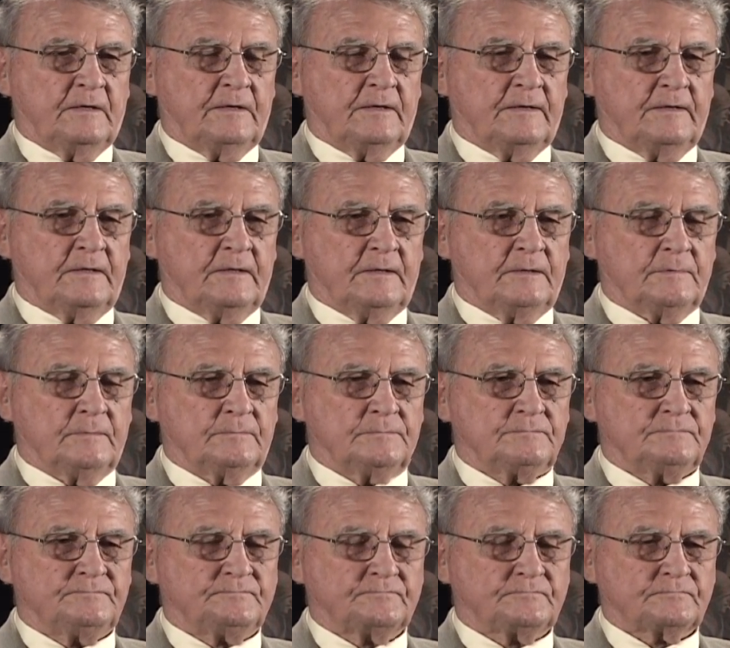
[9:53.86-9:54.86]
um,
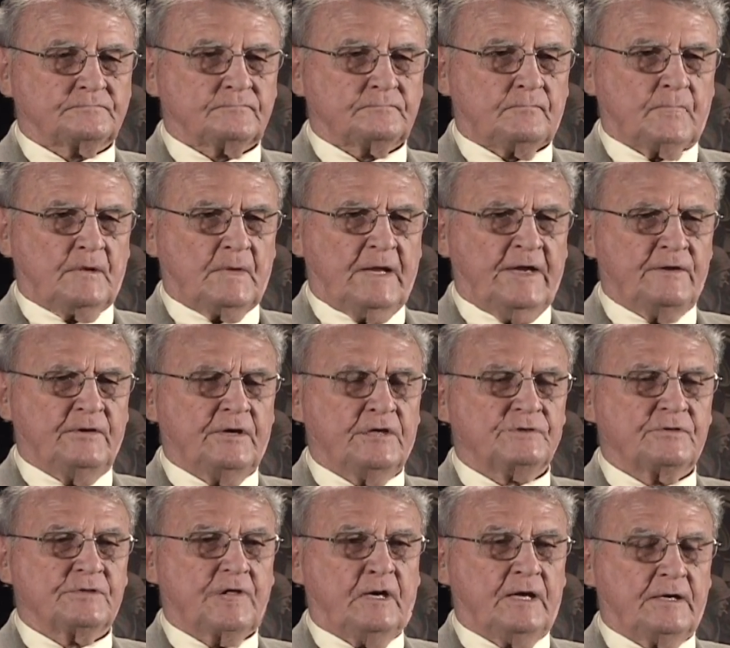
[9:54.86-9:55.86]
and you
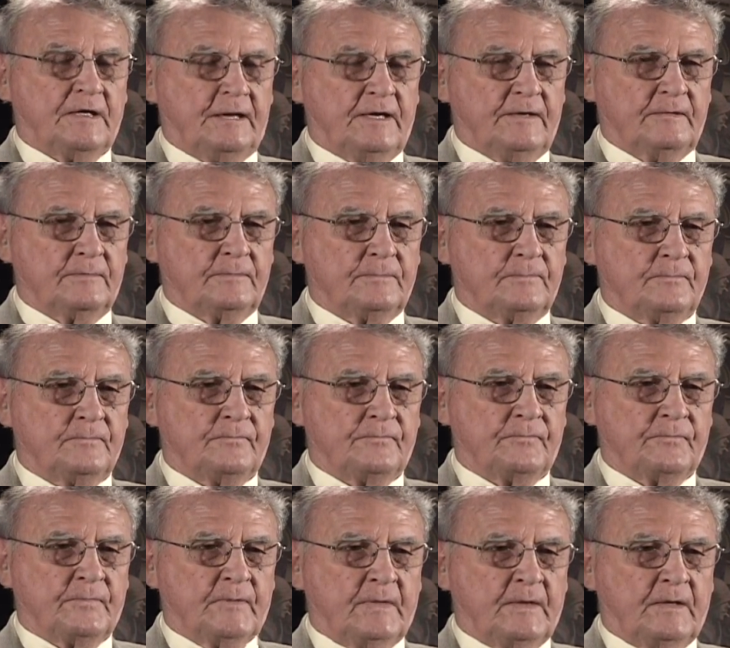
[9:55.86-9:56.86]
get shot down,
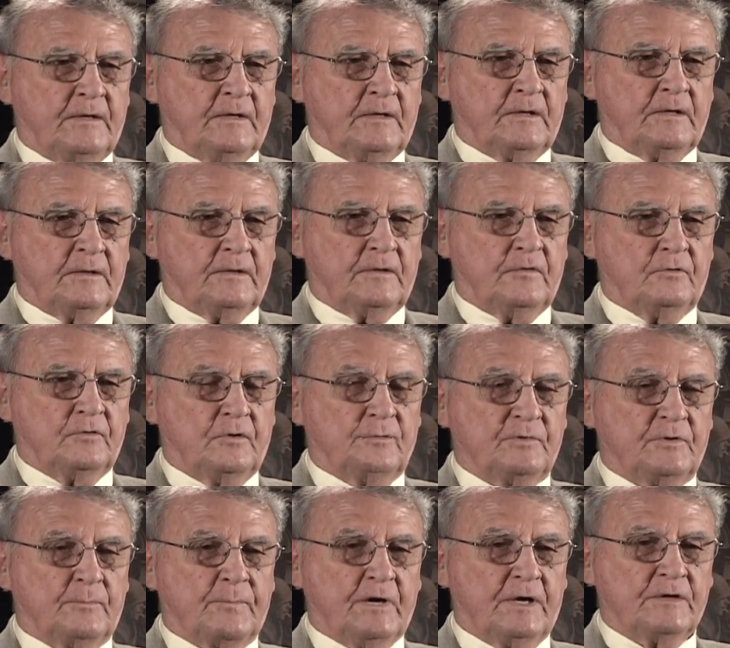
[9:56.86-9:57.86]
don't open
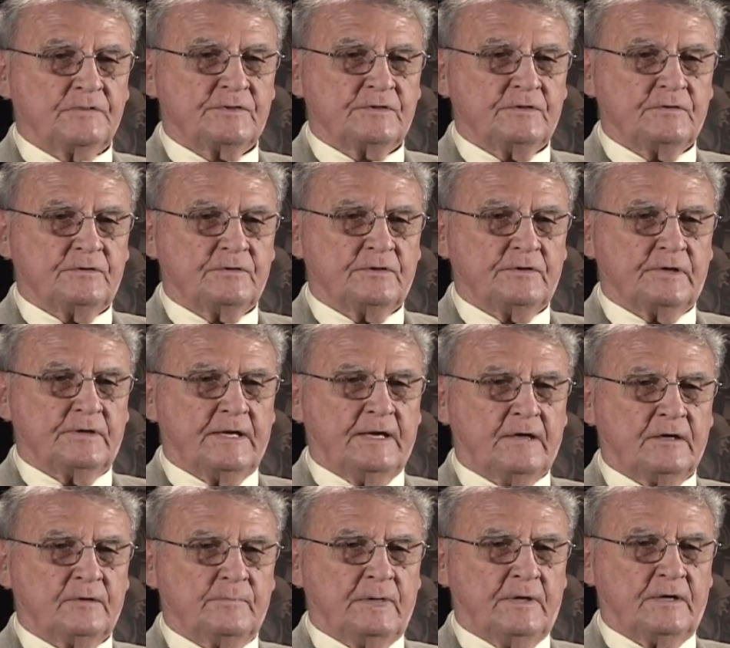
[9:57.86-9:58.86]
your parachute till you're
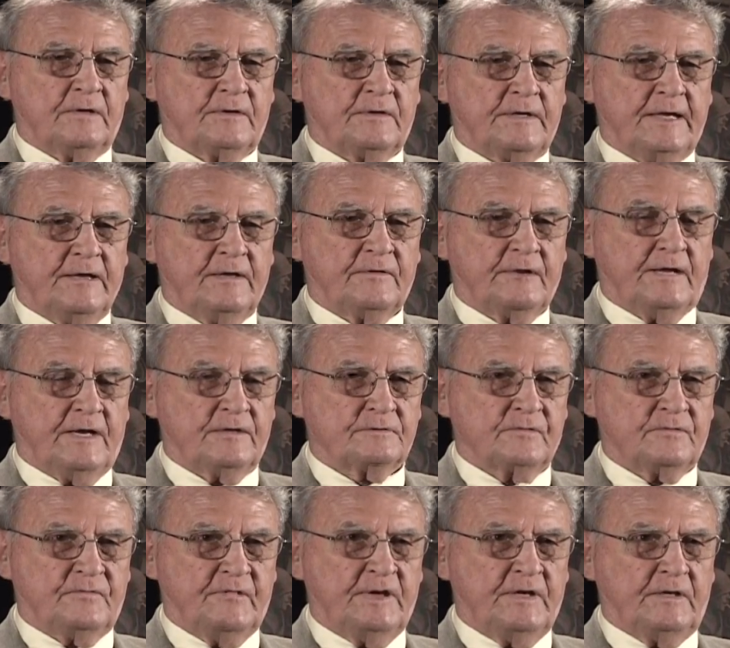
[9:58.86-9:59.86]
down to about
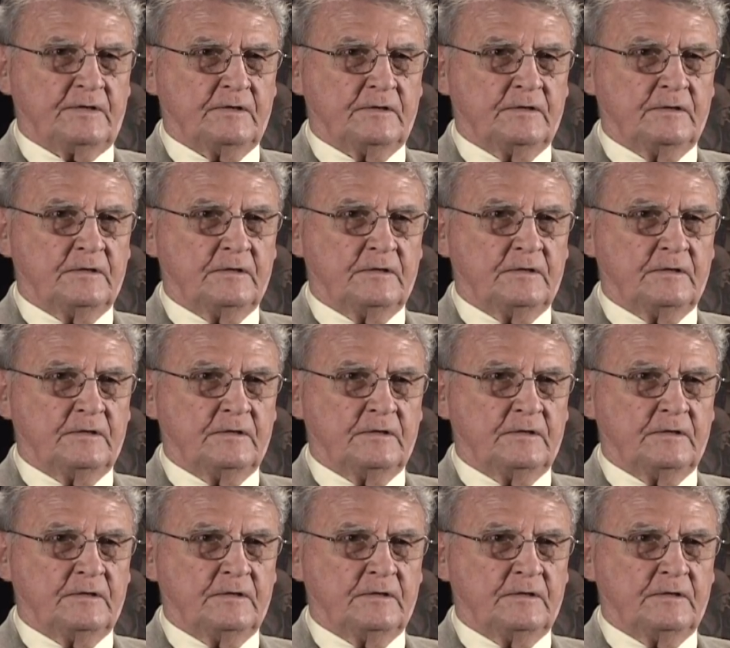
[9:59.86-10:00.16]
10,000 feet.